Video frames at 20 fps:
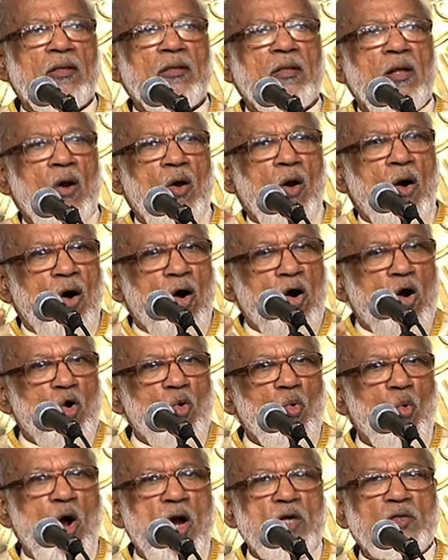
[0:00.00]
The
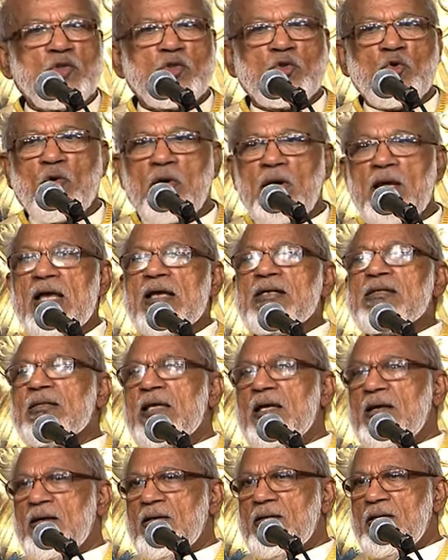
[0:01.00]
Lord wants to
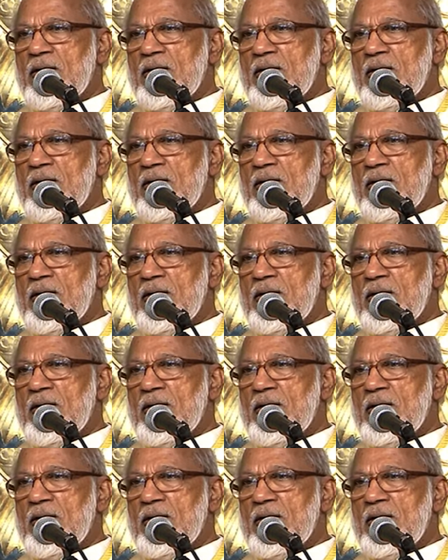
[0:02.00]
rethink